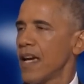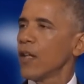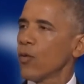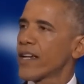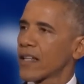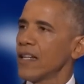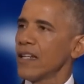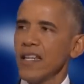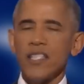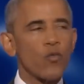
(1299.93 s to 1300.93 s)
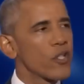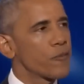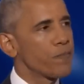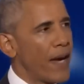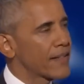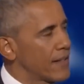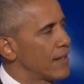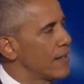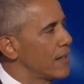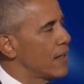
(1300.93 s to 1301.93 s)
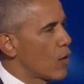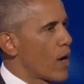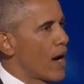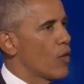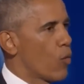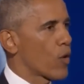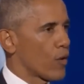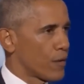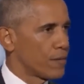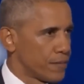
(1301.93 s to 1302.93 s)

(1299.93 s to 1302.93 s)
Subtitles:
Hillary Clinton is respected around the world,